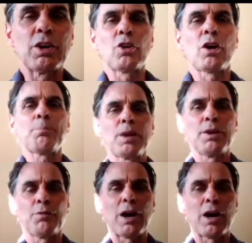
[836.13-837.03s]
For
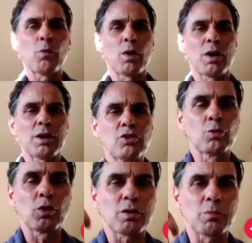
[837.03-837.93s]
example, if I
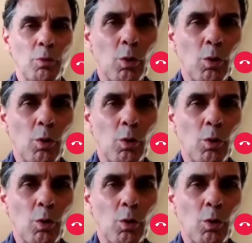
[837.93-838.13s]
wanted to